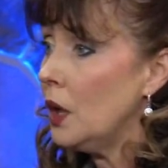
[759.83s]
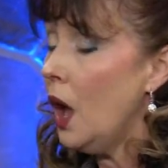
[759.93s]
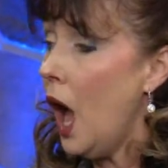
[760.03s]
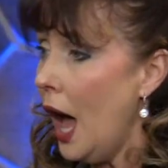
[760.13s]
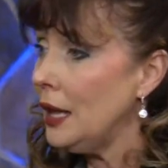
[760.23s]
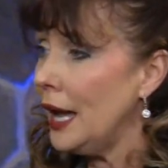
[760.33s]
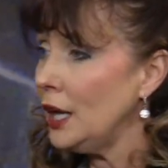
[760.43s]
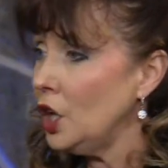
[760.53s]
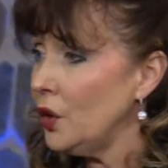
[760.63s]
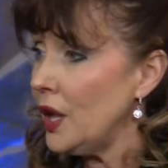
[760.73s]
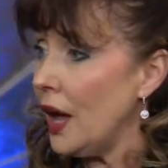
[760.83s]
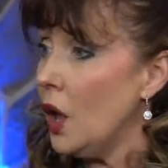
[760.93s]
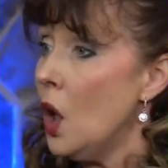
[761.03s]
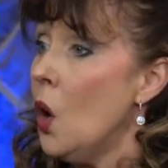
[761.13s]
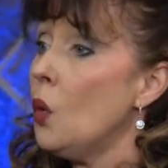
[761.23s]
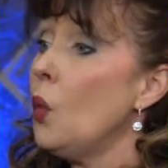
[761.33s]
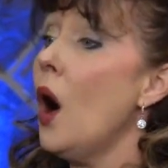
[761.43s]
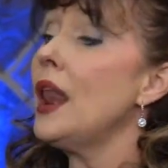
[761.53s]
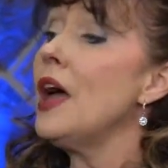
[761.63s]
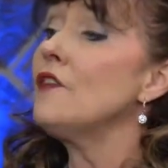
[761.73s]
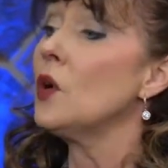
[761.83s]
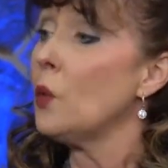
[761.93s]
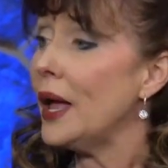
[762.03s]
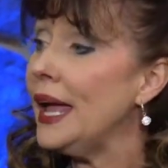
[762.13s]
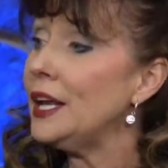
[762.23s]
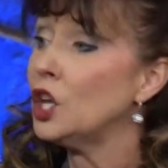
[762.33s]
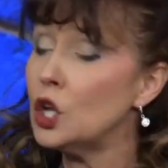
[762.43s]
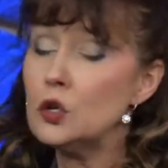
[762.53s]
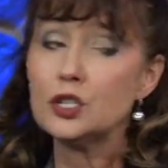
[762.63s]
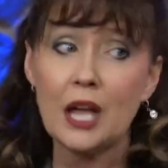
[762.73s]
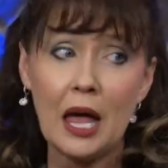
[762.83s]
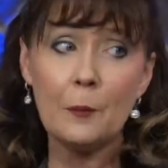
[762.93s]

Hallelujah. Whatever we do shall